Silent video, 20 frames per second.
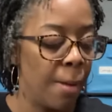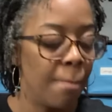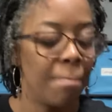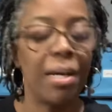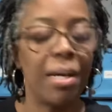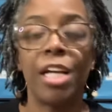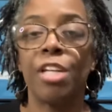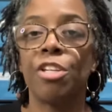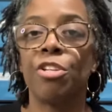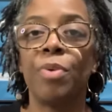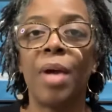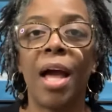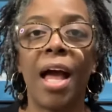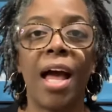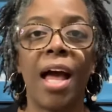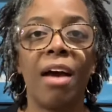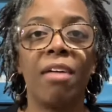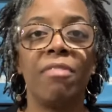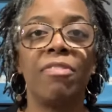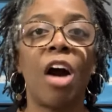But you
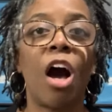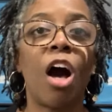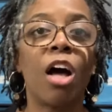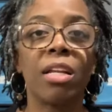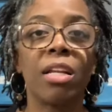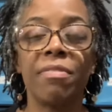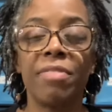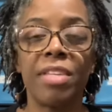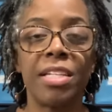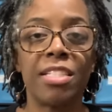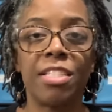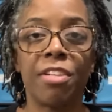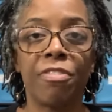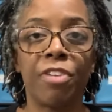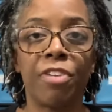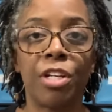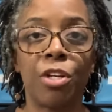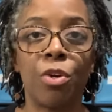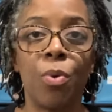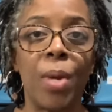have all of these
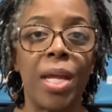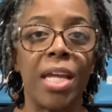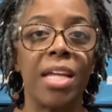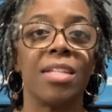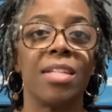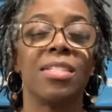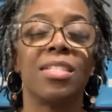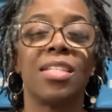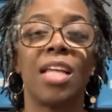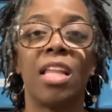different queens,